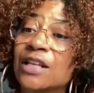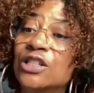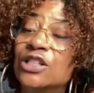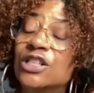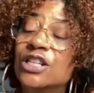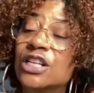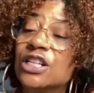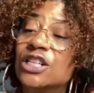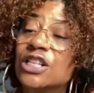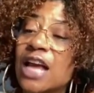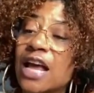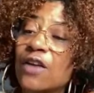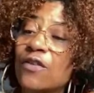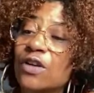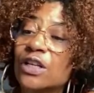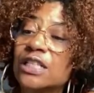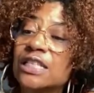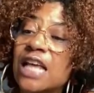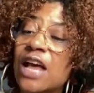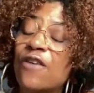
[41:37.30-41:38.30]
The
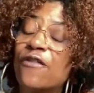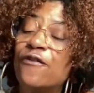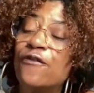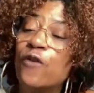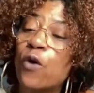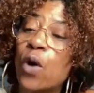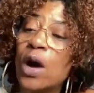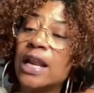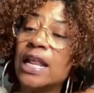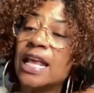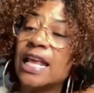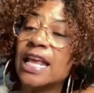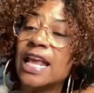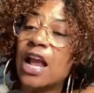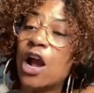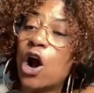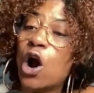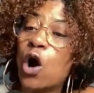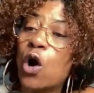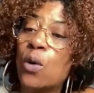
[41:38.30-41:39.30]
general said
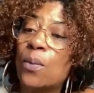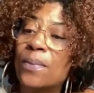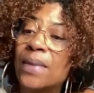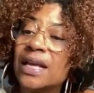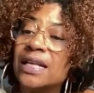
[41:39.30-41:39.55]
40-year-old